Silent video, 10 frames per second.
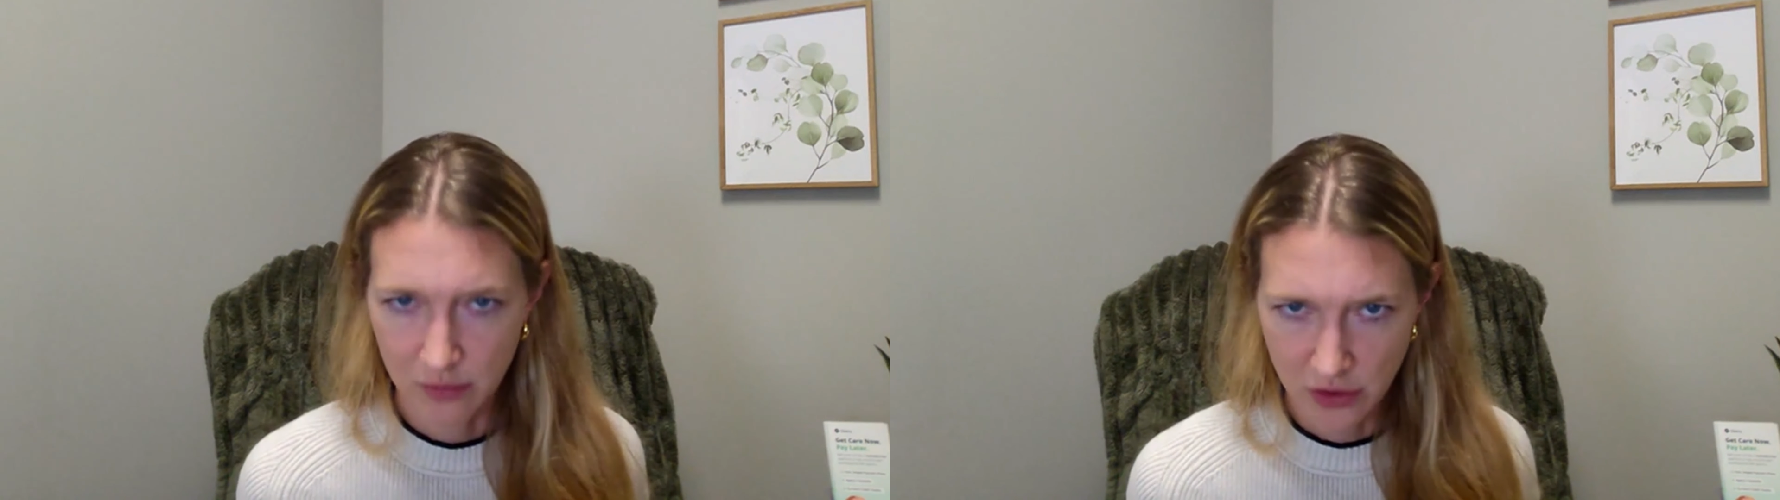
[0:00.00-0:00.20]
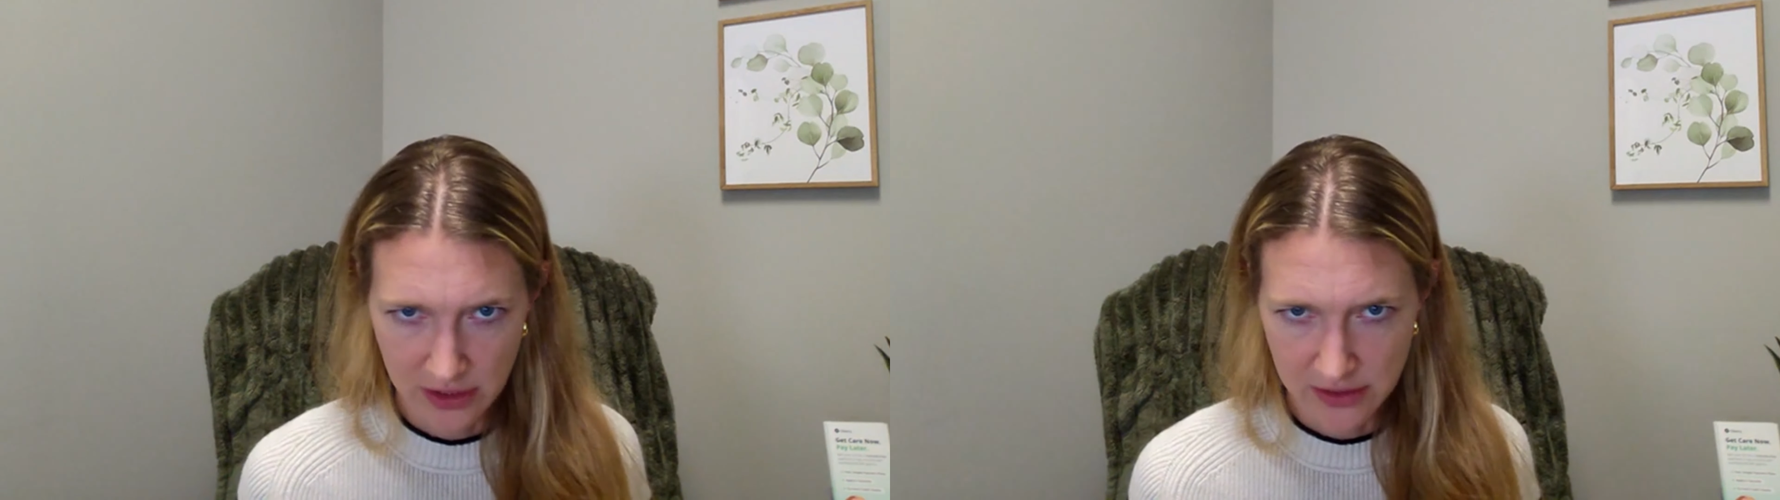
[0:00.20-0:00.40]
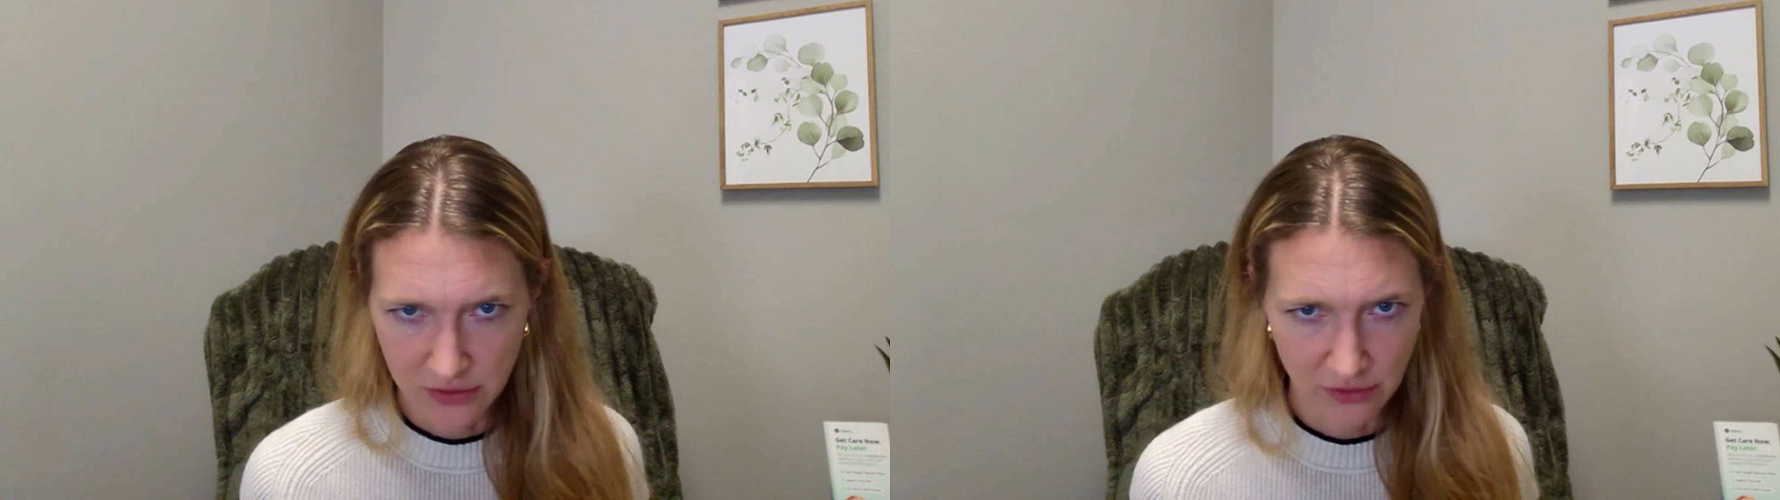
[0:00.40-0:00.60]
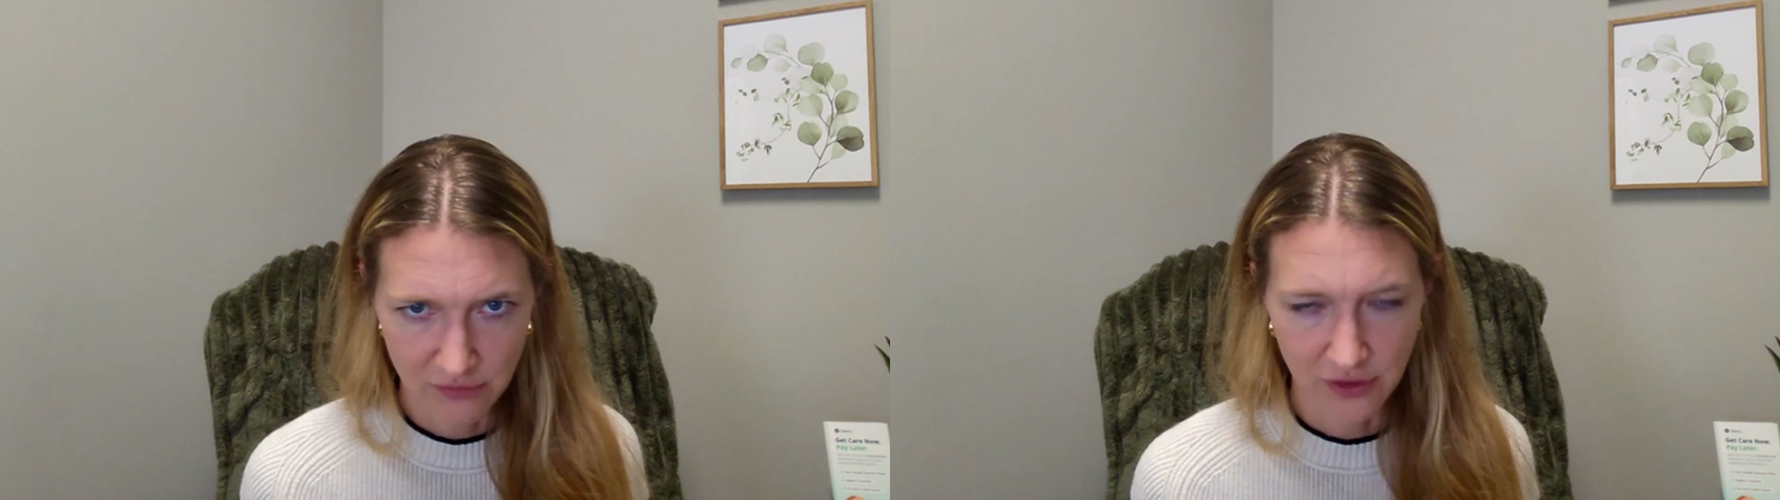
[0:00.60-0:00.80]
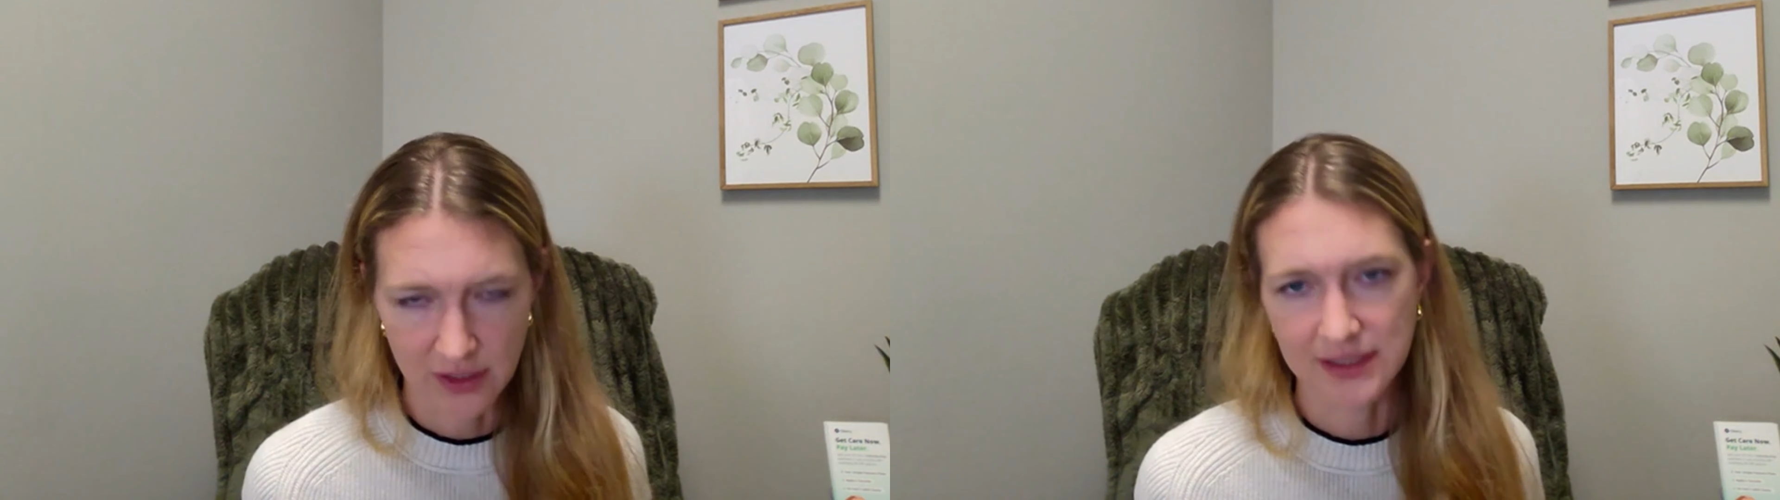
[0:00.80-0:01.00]
progesterone,
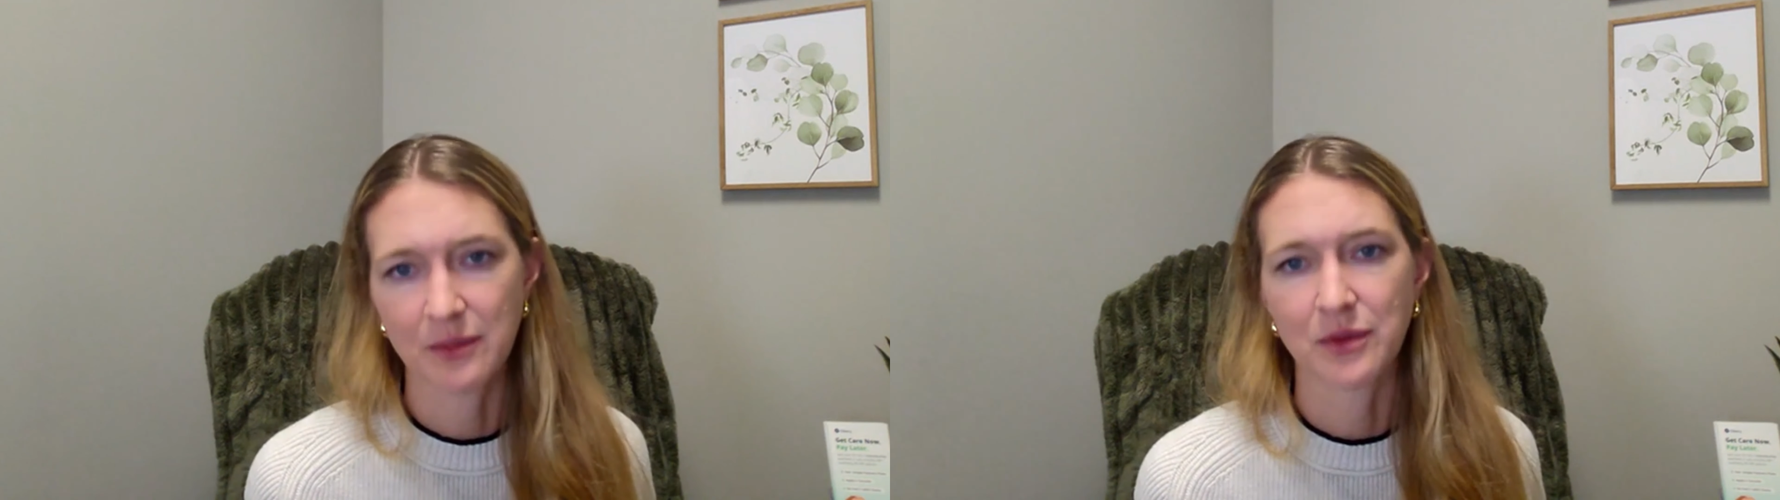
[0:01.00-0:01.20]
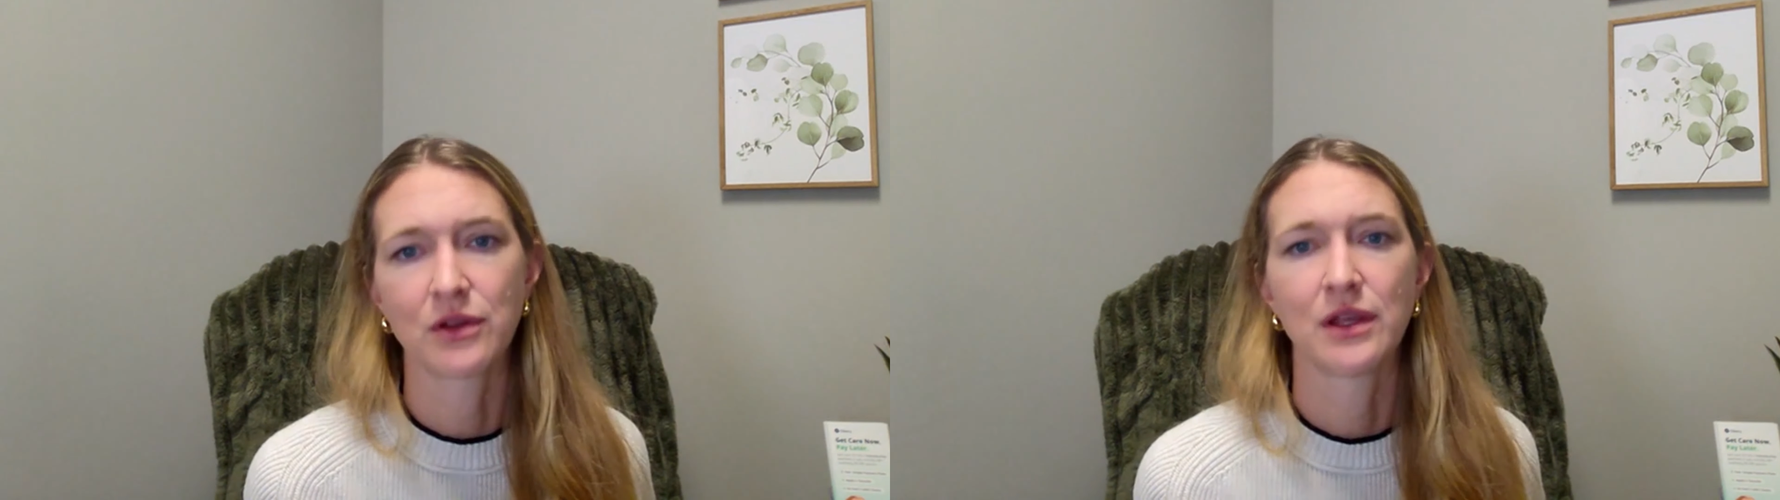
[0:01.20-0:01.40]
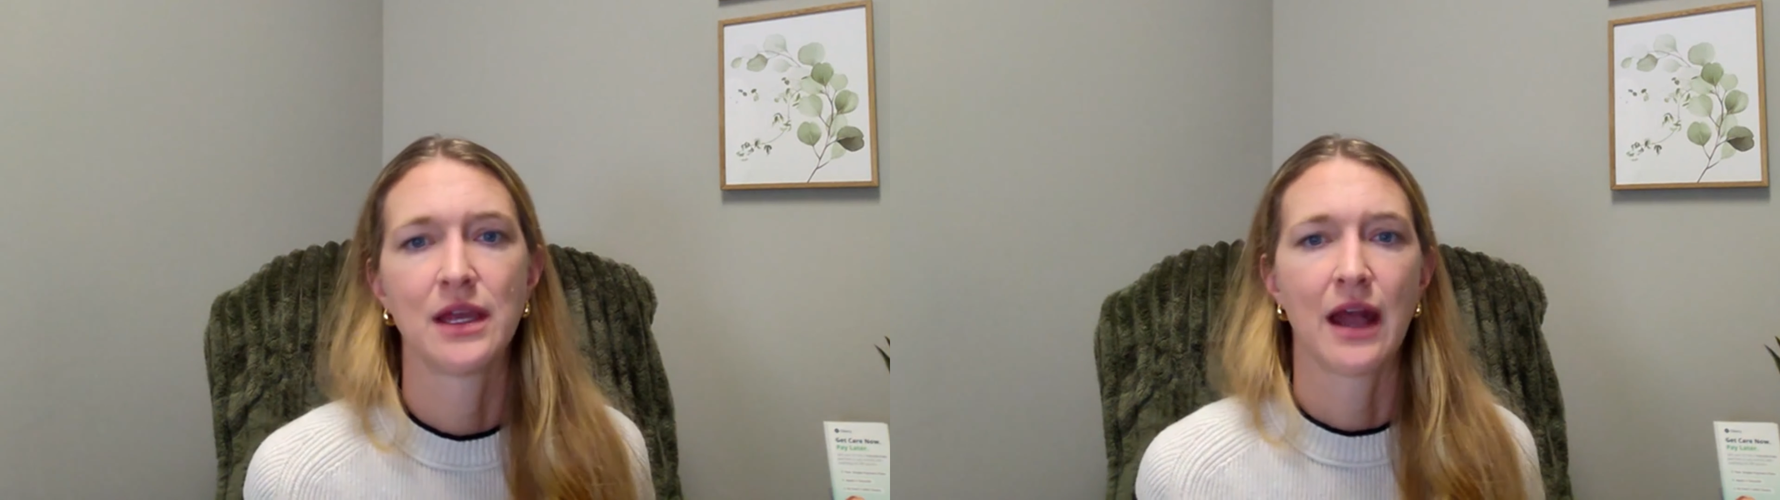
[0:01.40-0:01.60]
for example,